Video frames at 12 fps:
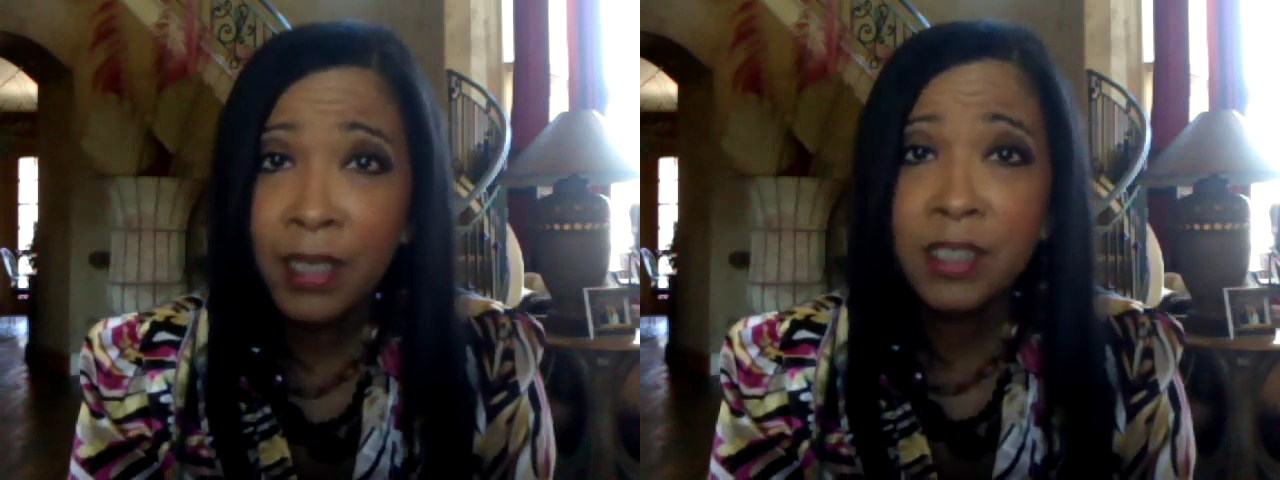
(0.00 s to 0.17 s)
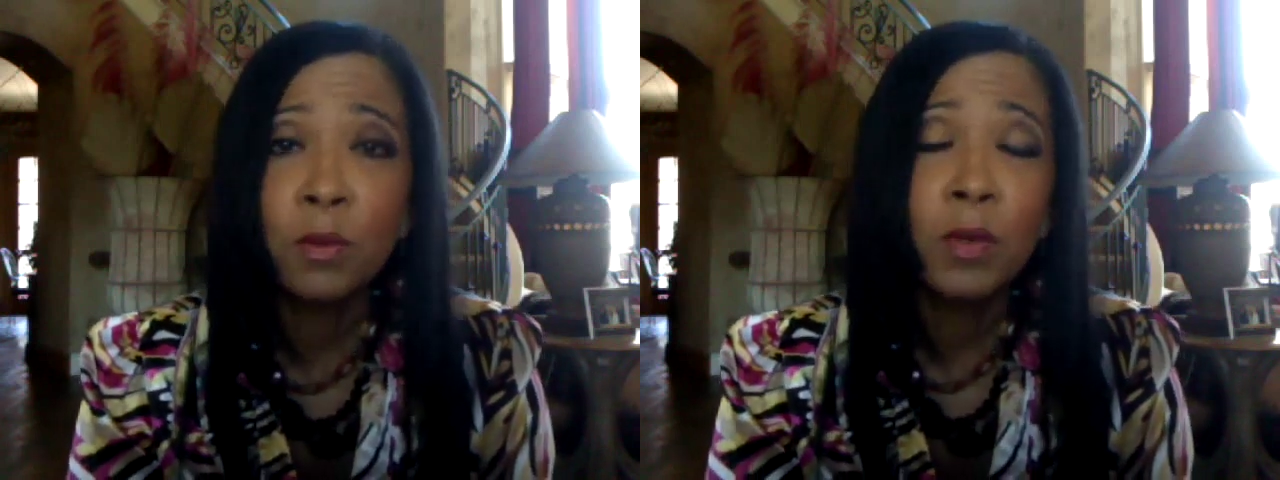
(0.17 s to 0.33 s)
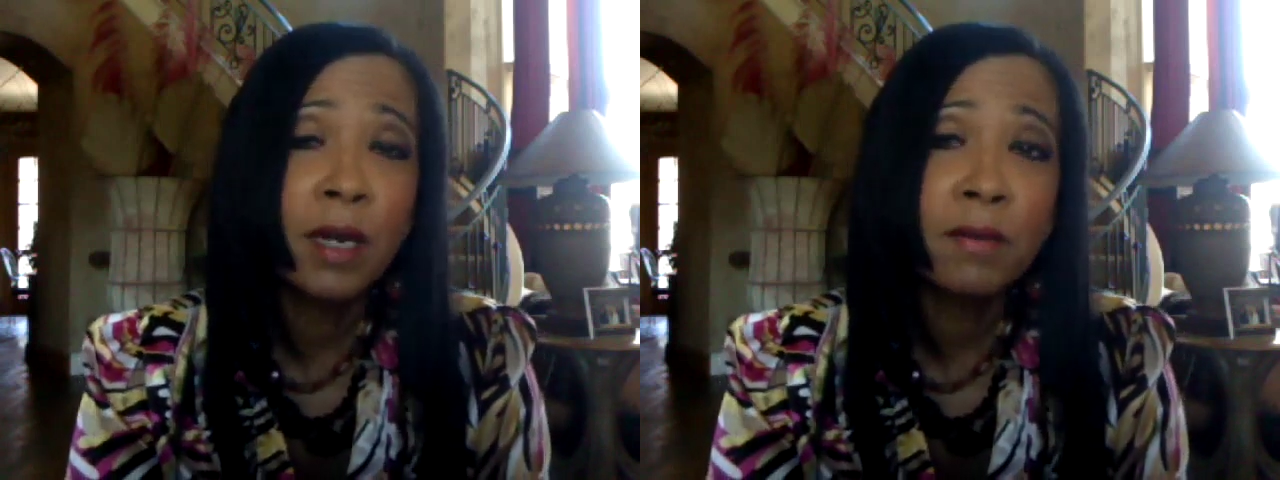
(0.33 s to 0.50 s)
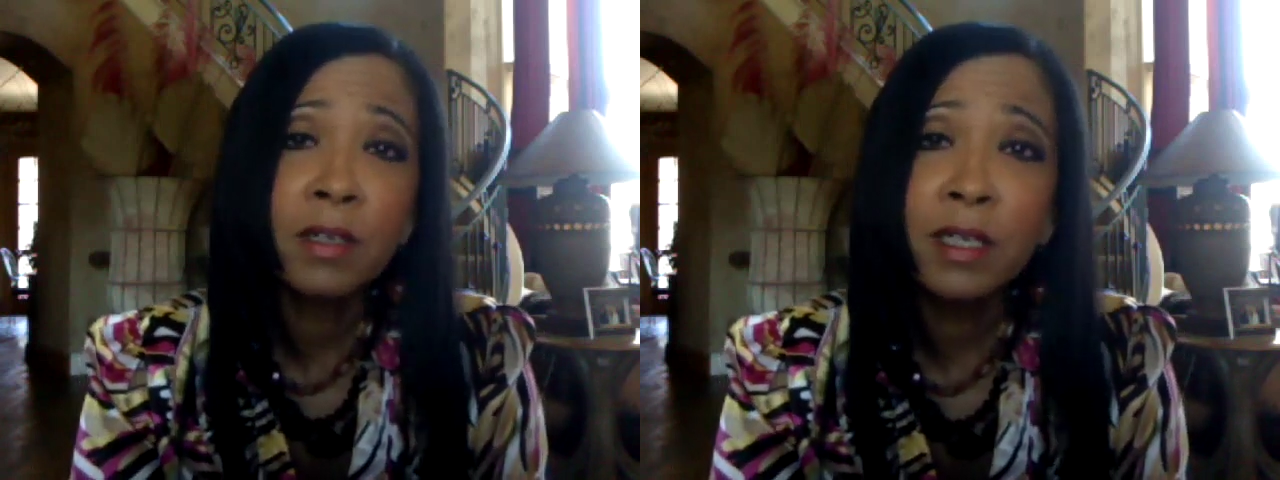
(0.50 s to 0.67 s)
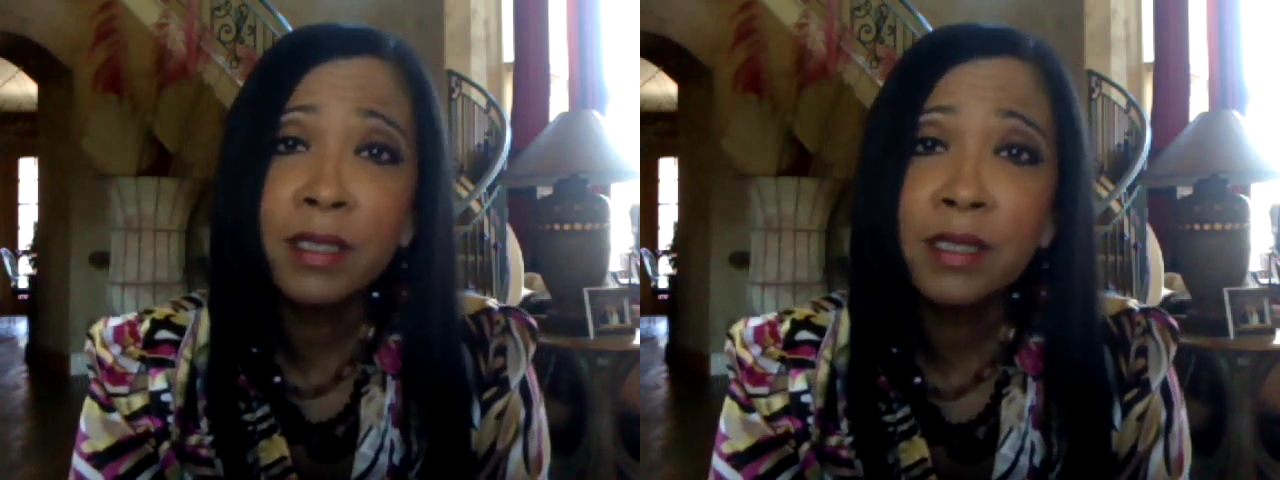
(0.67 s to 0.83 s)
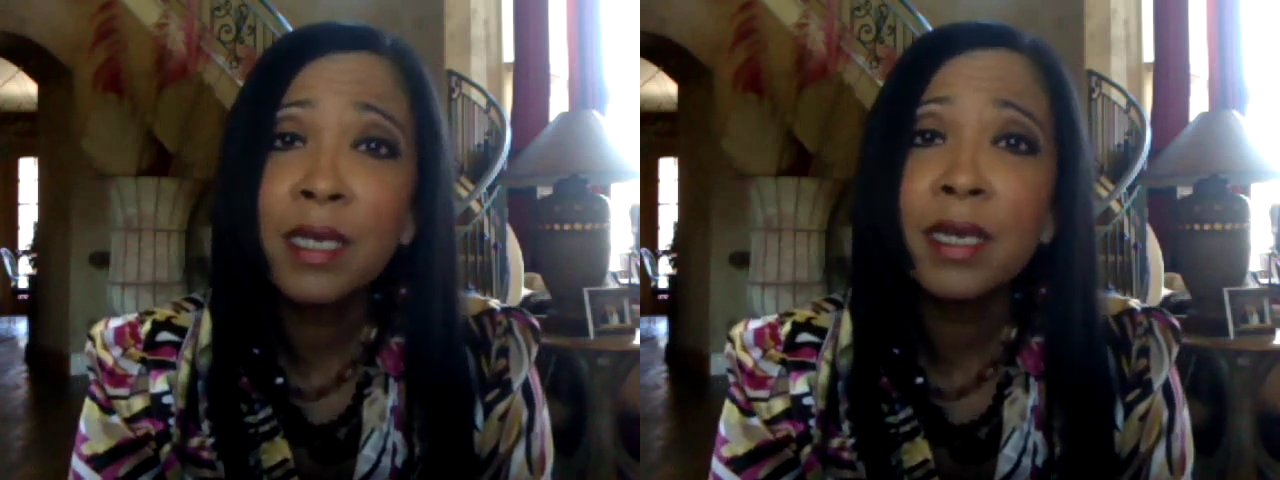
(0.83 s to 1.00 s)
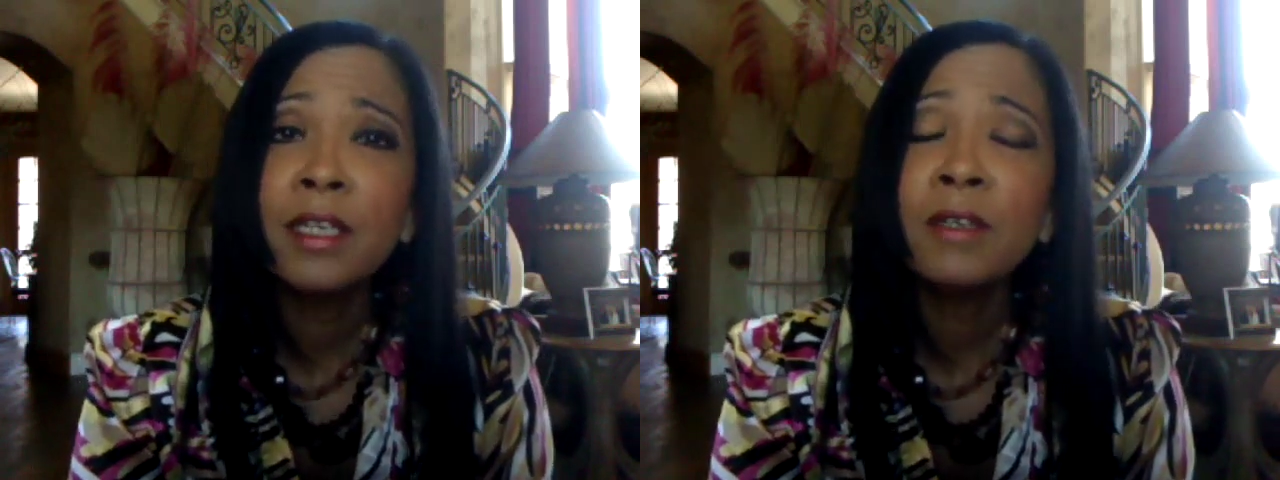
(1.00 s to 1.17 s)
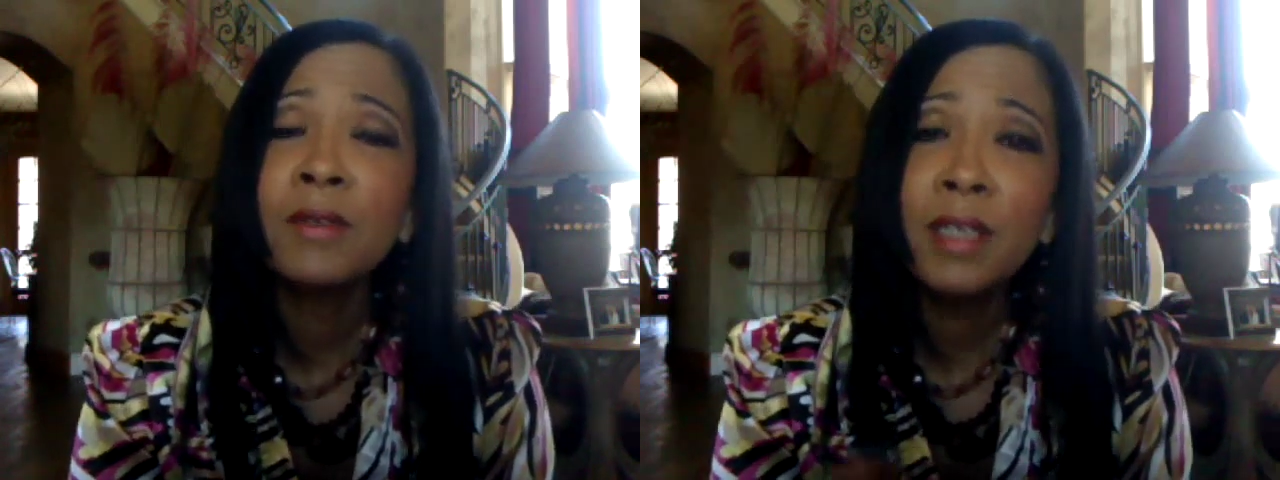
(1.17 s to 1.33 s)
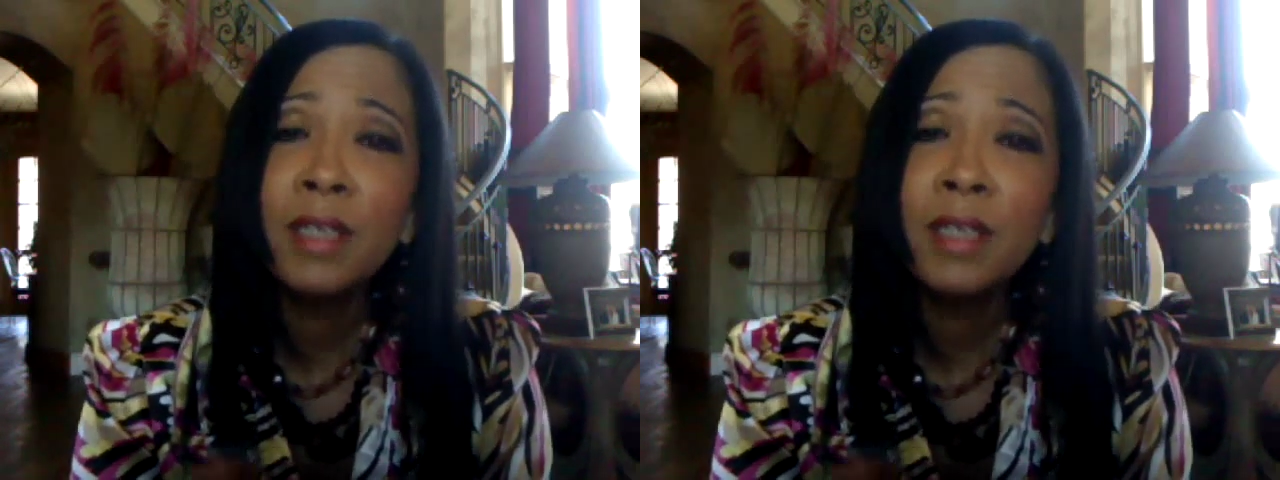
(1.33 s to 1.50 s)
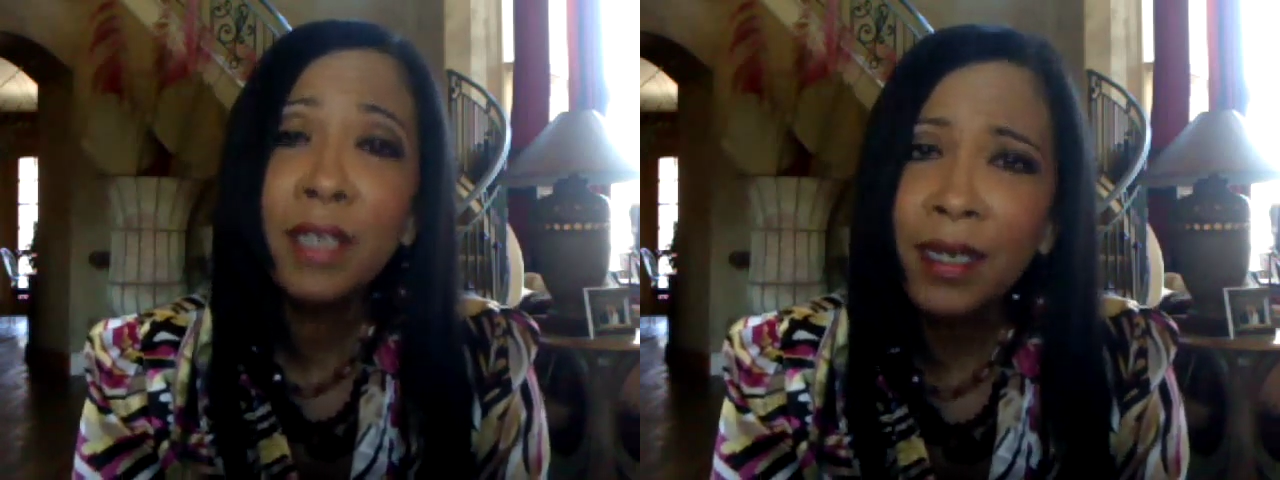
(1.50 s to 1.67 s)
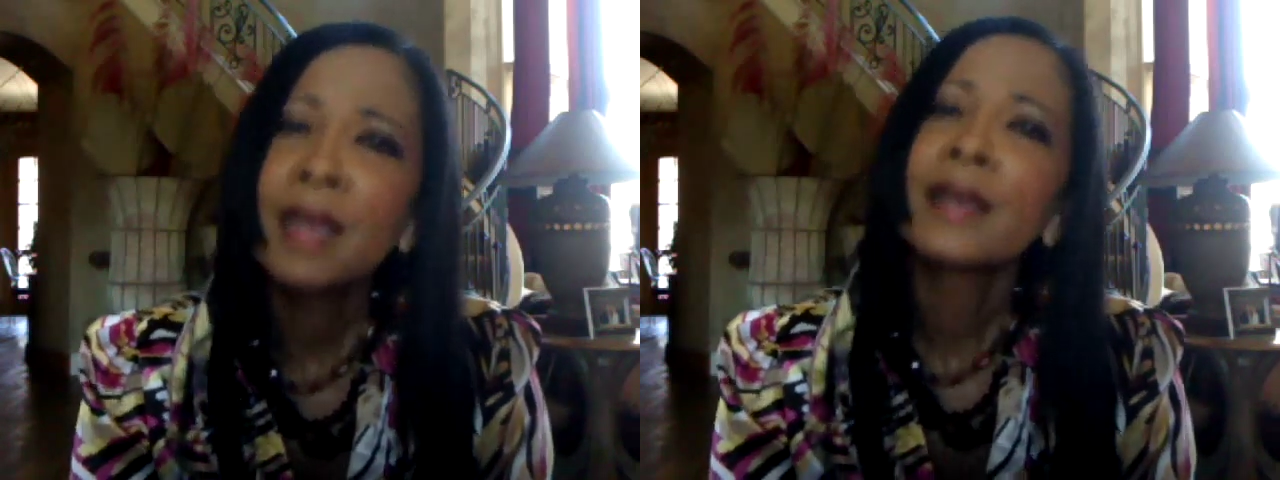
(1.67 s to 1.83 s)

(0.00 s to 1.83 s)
So whatever it is that you need,